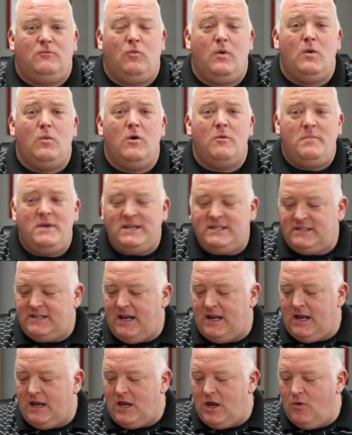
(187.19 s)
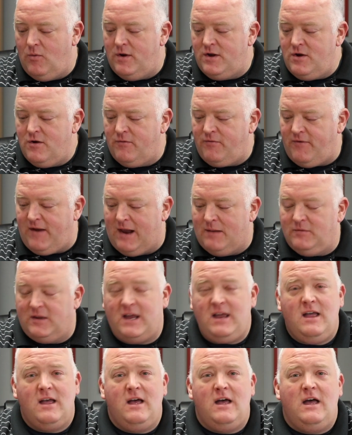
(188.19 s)
We will be seating you and your
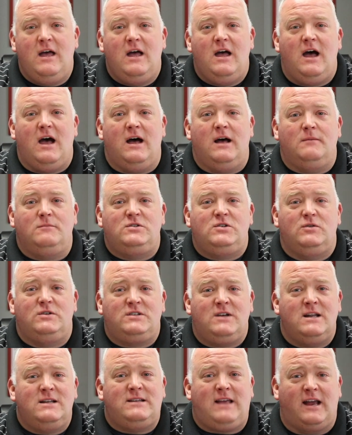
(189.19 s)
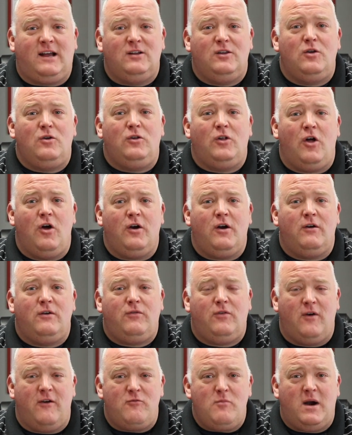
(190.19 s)
family, so it's going to take a little longer
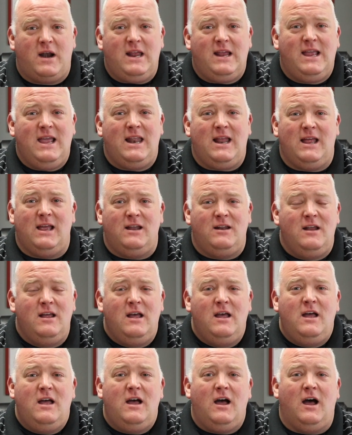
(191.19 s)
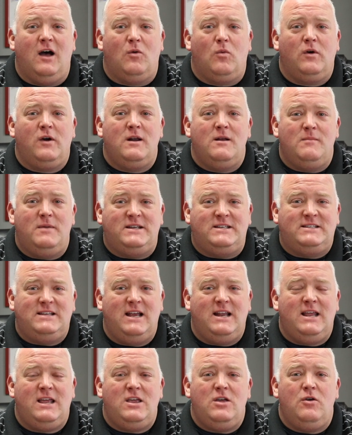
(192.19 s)
for everybody to get in. We're going to be
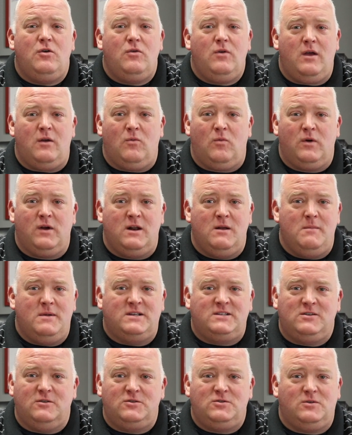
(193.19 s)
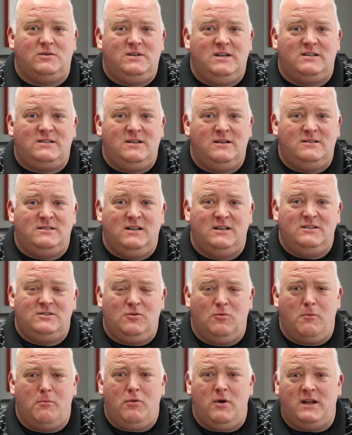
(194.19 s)
seating you and we're going to be social distancing,
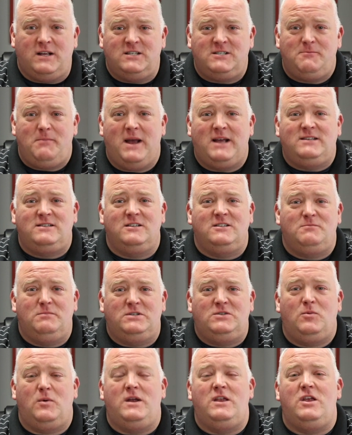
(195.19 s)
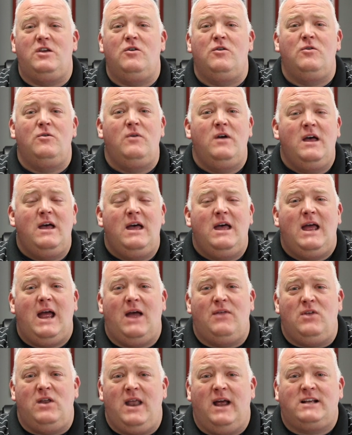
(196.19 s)
so we're putting spaces between you
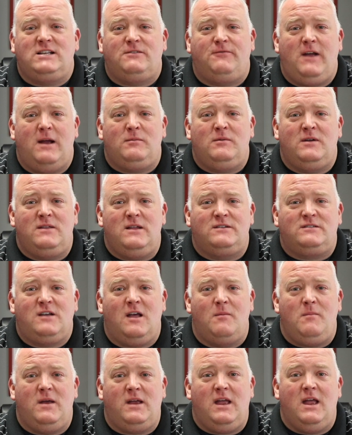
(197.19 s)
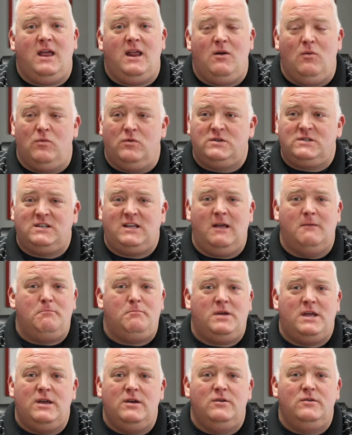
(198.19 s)
and the next family that's coming in, and we'll
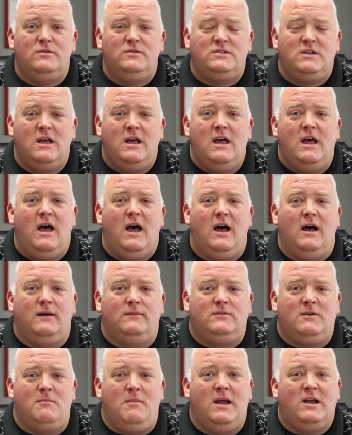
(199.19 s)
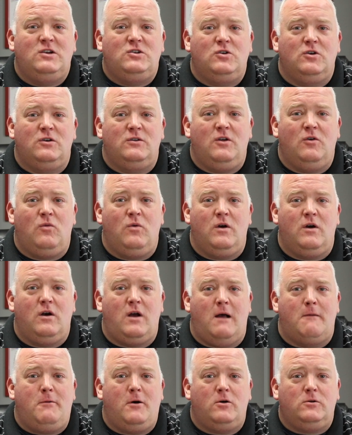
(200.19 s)
skip pews to make sure that we're
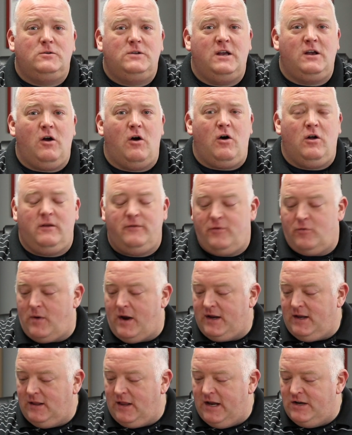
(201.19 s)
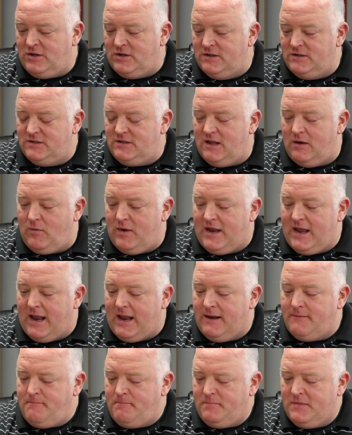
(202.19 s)
upholding all the regulations that we
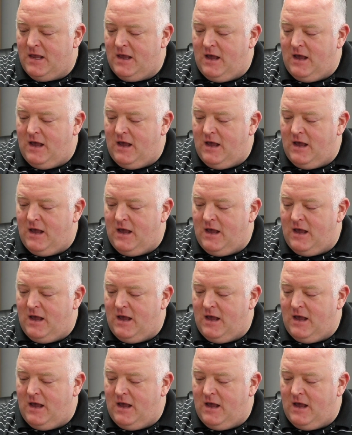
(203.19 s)
can.